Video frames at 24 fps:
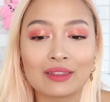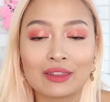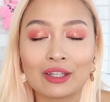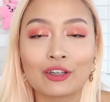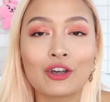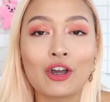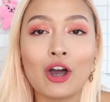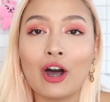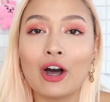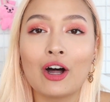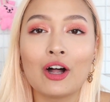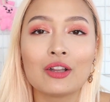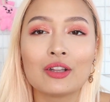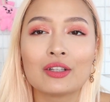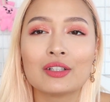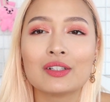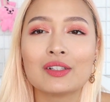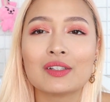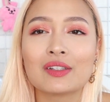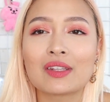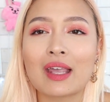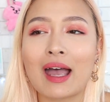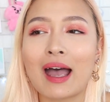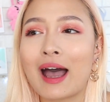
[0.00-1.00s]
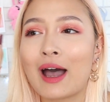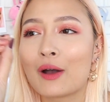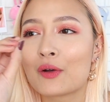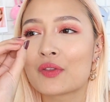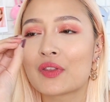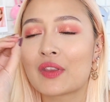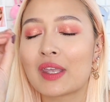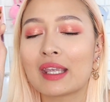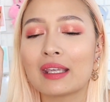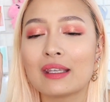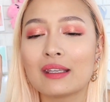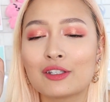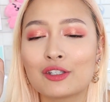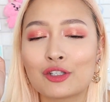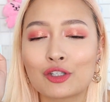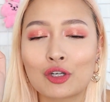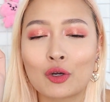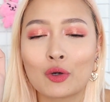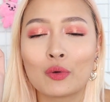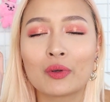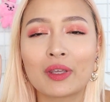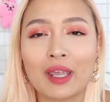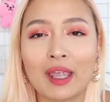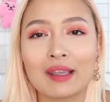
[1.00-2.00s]
the colors how they
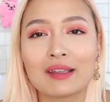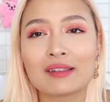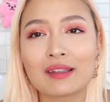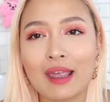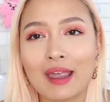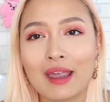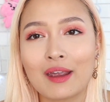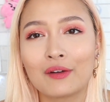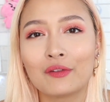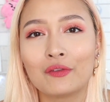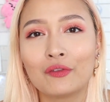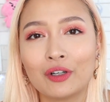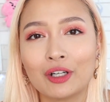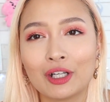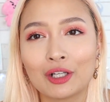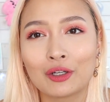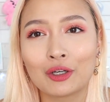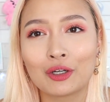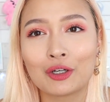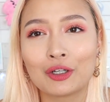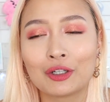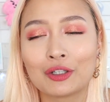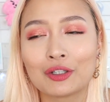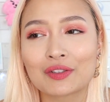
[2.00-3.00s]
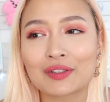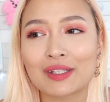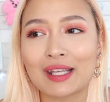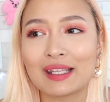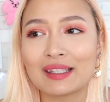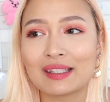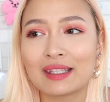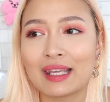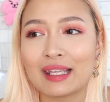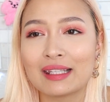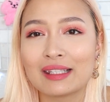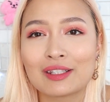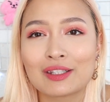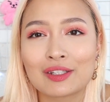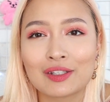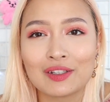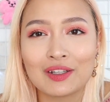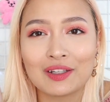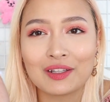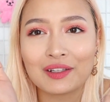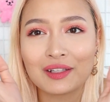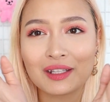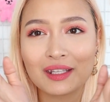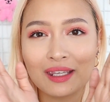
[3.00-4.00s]
showcase every girls and then
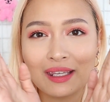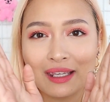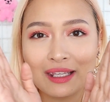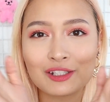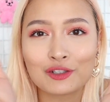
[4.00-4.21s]
suddenly